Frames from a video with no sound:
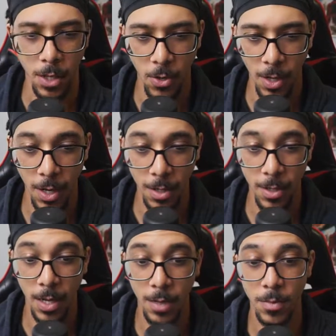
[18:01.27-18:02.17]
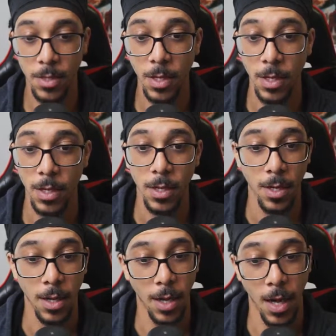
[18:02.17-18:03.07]
A lot of times,
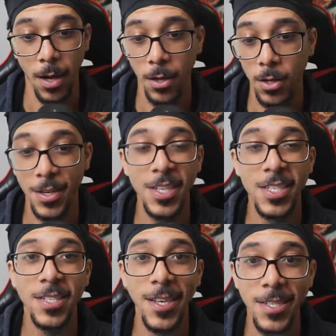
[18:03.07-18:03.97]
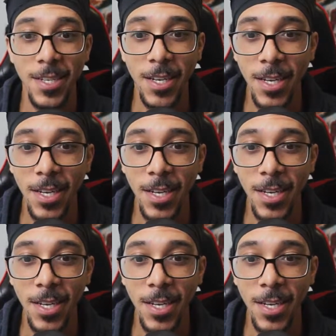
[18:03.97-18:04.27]
necessity